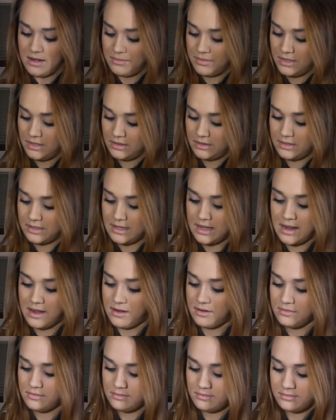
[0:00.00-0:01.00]
I'm going to look now.
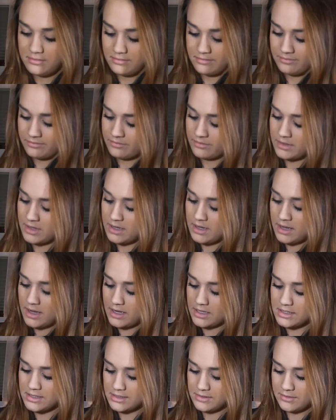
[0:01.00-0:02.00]

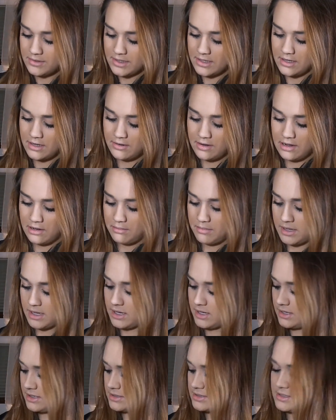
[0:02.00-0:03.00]
I just want to know how big
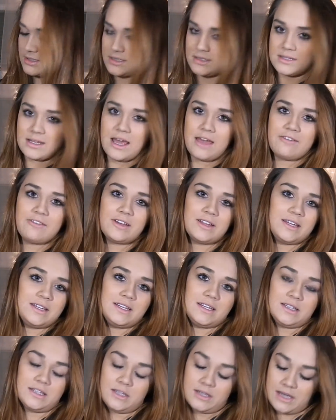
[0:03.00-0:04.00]
it is because I really
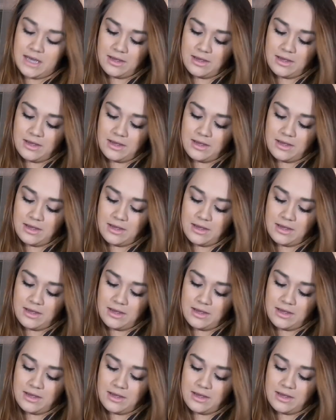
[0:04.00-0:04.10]
didn't look.